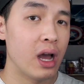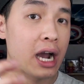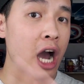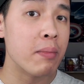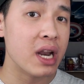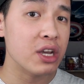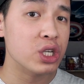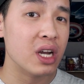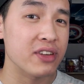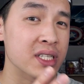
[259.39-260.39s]
A
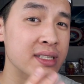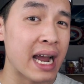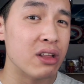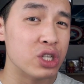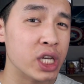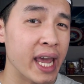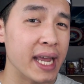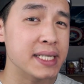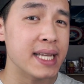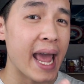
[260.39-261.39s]
combination of a stylish case